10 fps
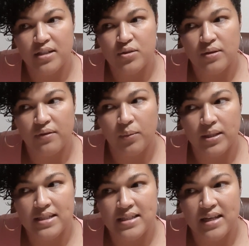So if I want
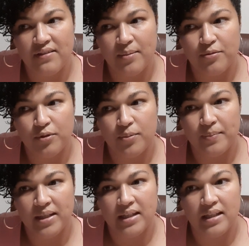to save up for
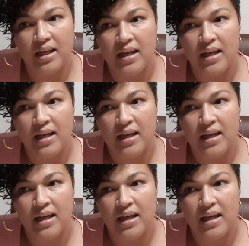me